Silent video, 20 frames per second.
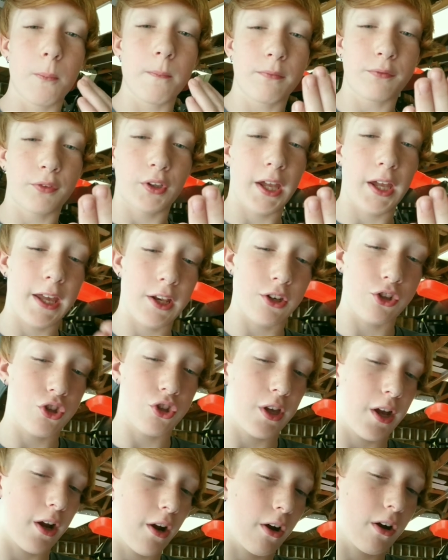flange
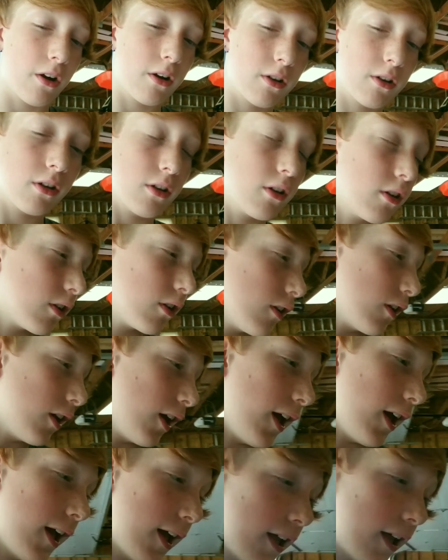there,
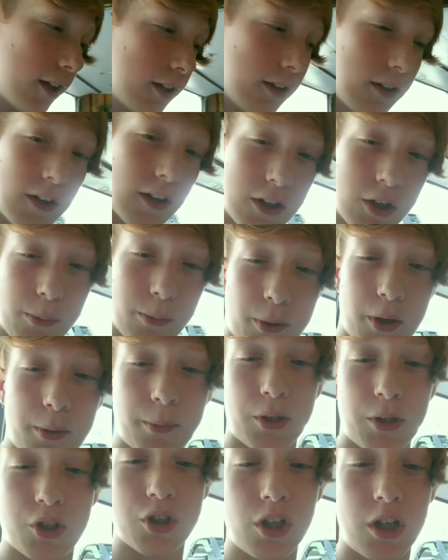and then you're pretty
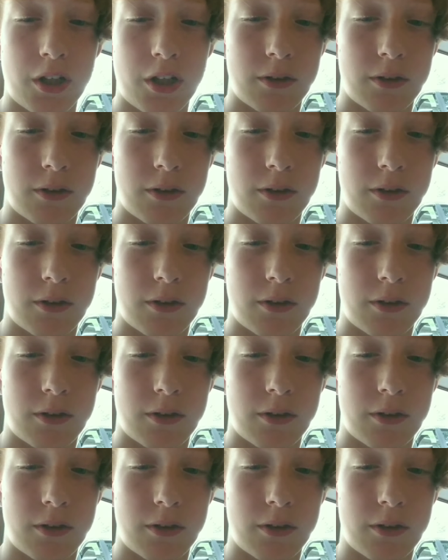much done.